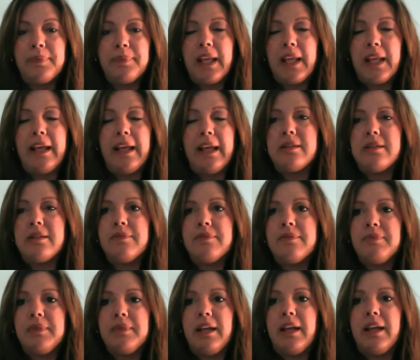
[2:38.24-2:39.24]

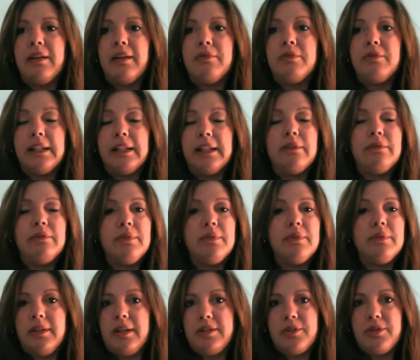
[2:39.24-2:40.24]
And really,
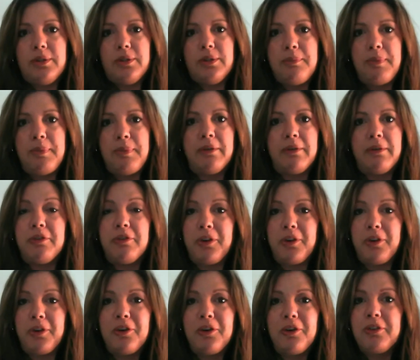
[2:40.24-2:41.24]
it's all about
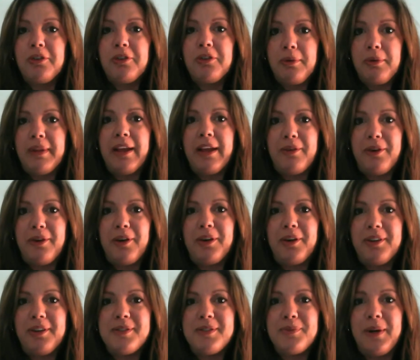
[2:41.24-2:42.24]
referral from there on
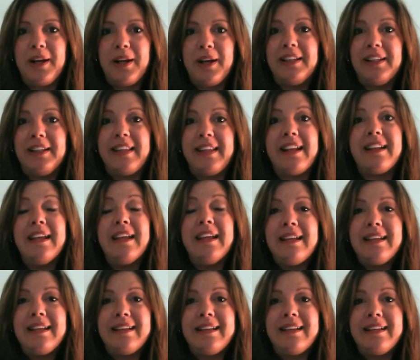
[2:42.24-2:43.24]
as well, and that
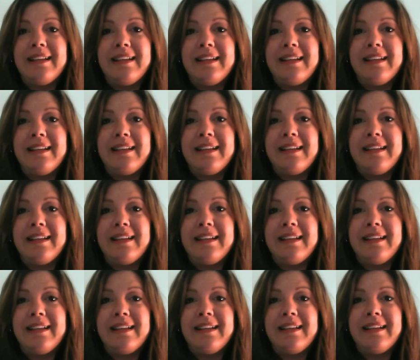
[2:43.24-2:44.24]
consistent
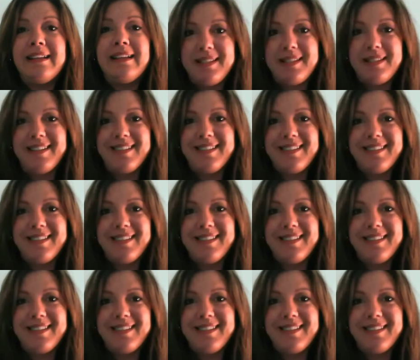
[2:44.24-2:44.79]
repeat business.